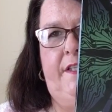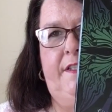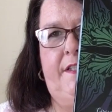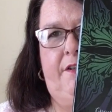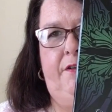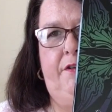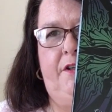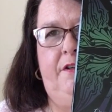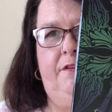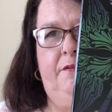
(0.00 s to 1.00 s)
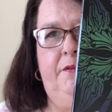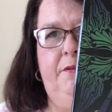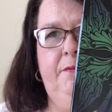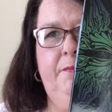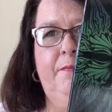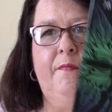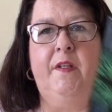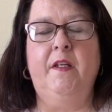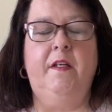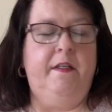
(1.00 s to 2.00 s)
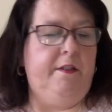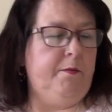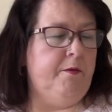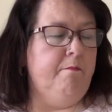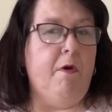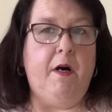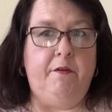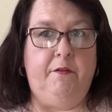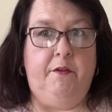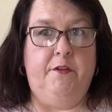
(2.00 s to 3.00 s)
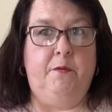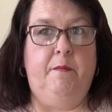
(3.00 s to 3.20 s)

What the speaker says: Tarot Carnival. This was my first one,